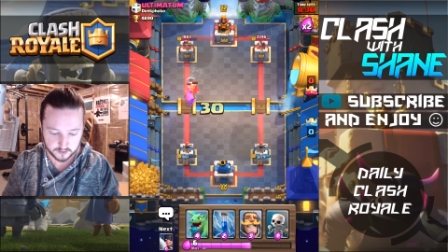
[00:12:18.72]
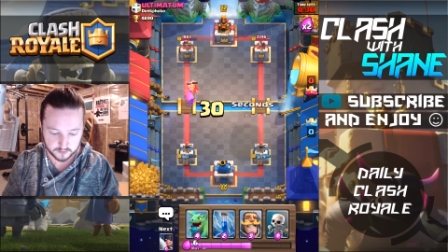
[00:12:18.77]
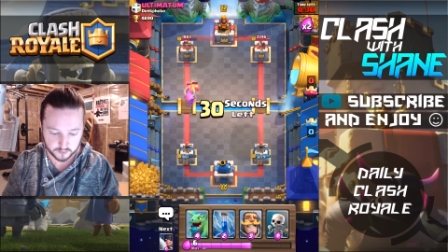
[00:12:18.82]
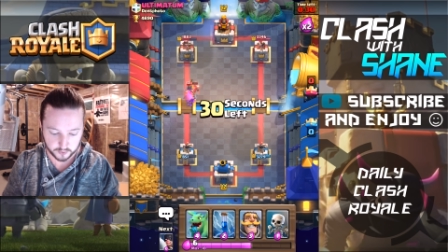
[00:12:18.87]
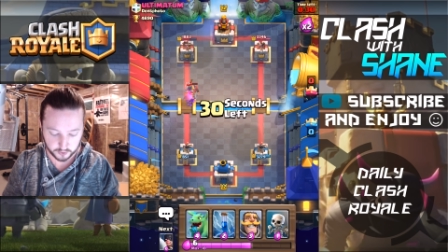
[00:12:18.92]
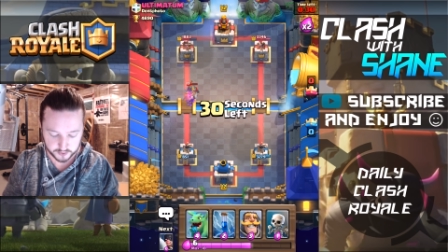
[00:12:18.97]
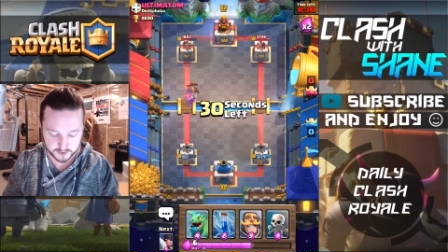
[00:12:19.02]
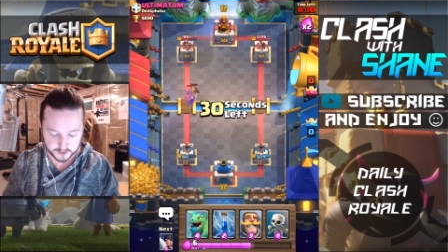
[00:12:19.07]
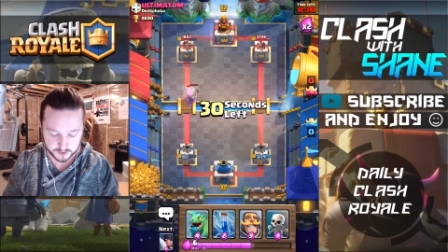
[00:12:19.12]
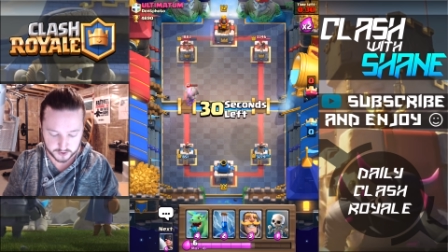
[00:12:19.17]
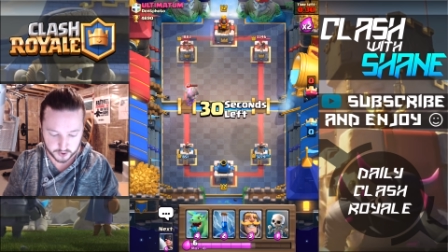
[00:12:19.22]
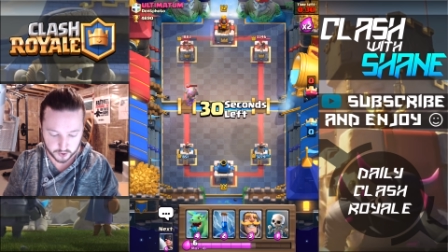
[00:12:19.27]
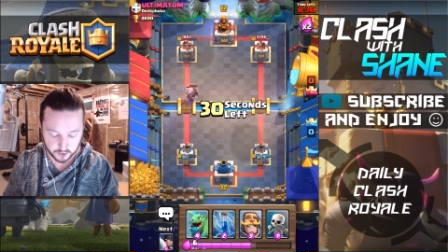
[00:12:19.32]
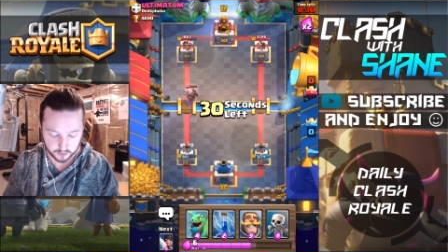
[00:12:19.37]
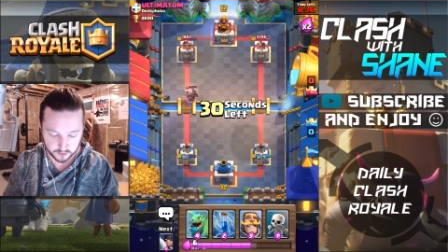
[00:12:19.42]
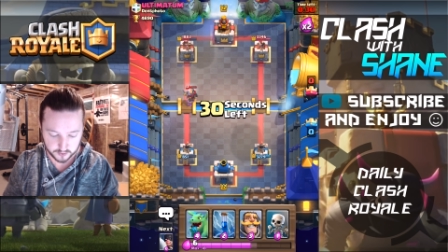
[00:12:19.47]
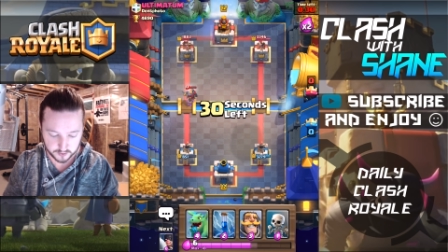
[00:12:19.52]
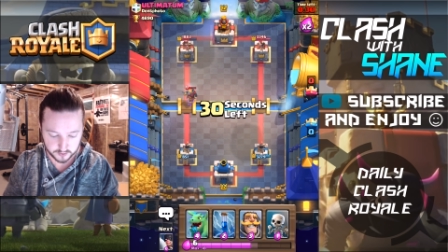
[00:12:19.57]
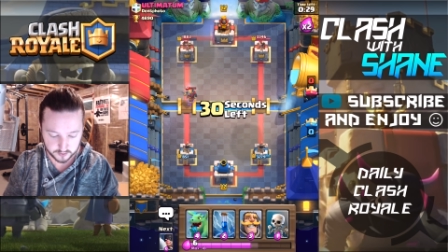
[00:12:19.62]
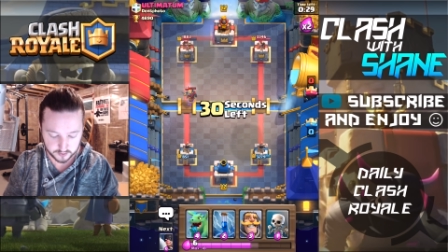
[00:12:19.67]
We're losing
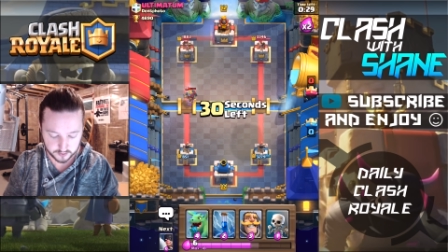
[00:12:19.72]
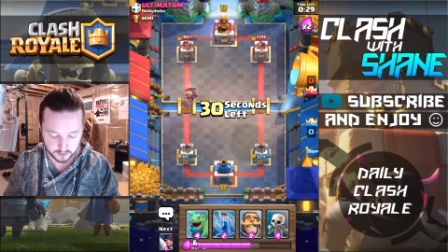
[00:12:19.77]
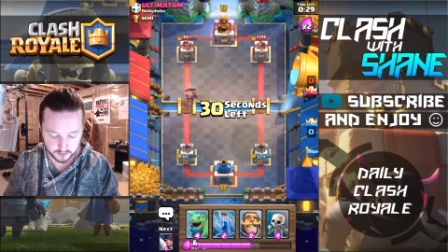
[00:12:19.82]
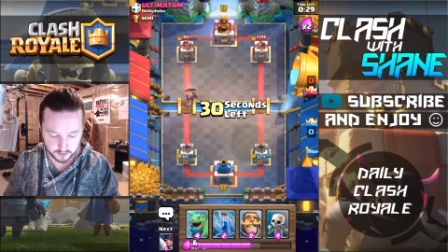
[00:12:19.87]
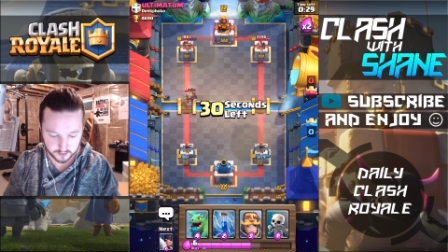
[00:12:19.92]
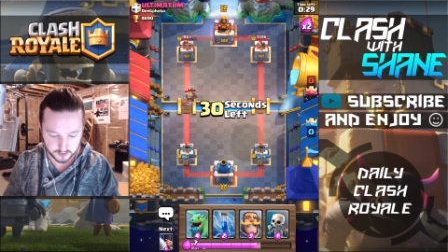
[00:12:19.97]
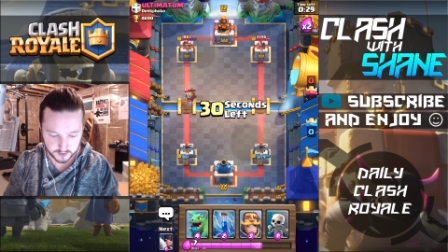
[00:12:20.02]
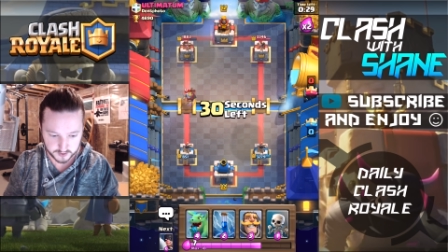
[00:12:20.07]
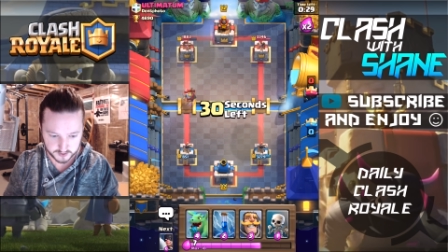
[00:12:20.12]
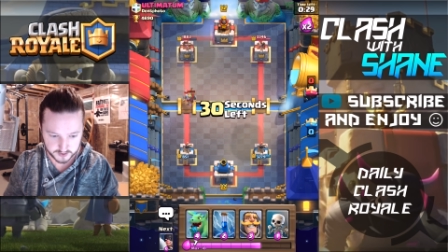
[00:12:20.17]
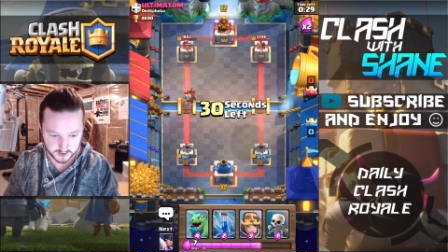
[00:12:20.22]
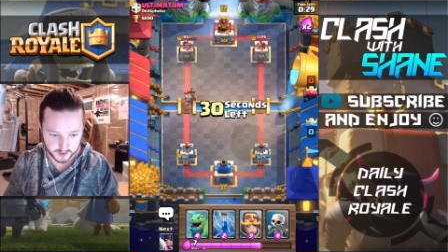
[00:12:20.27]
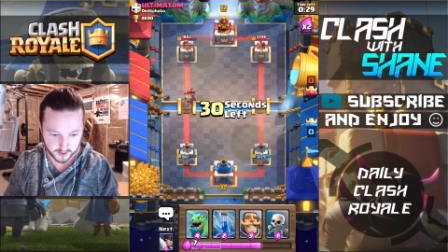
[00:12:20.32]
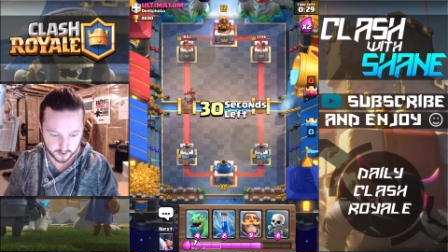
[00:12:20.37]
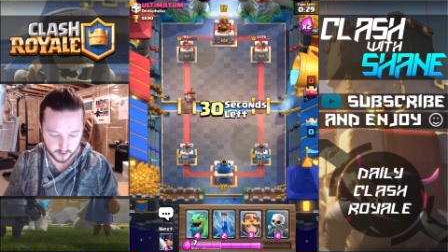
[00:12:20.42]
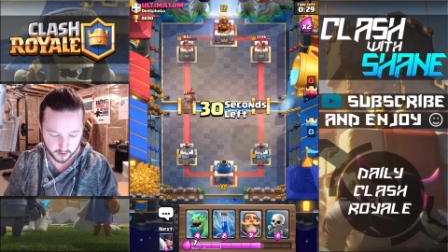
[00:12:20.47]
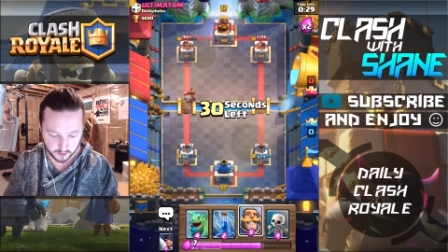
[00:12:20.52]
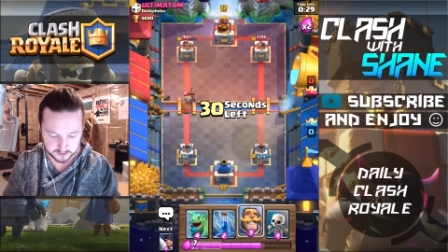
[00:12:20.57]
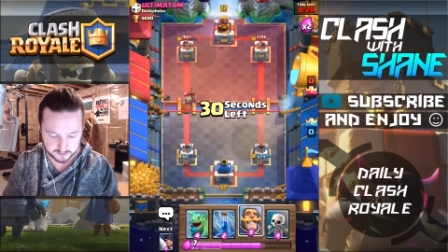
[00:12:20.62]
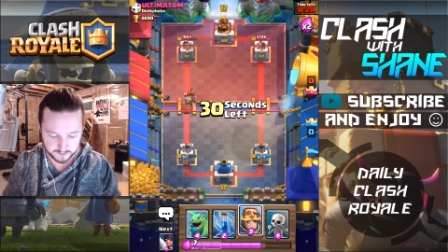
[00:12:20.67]
two. This guy,
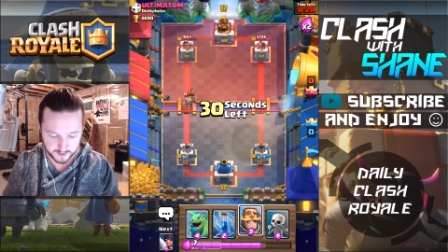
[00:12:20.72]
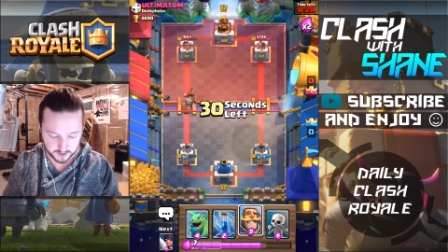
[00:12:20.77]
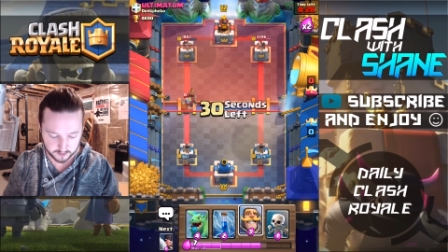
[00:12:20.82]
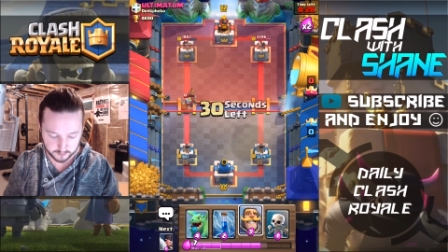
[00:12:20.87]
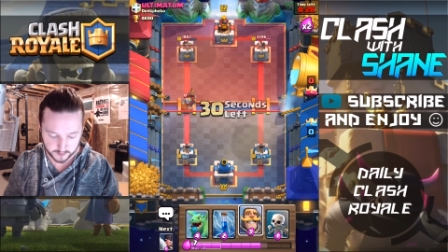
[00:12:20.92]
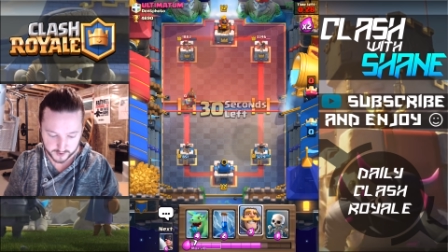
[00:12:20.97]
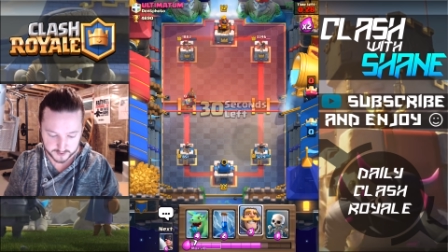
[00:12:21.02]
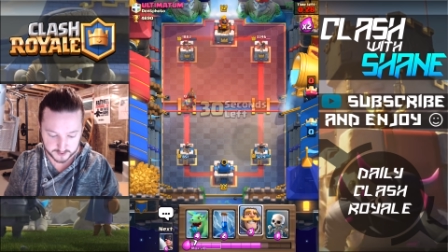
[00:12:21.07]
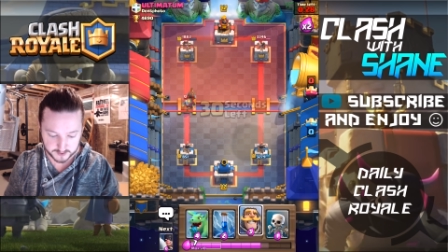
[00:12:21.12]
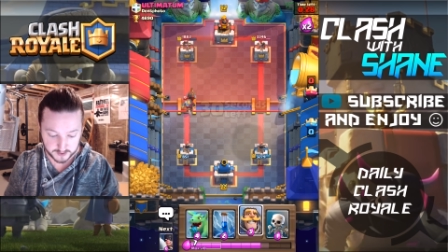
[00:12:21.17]
ultimatum, guys.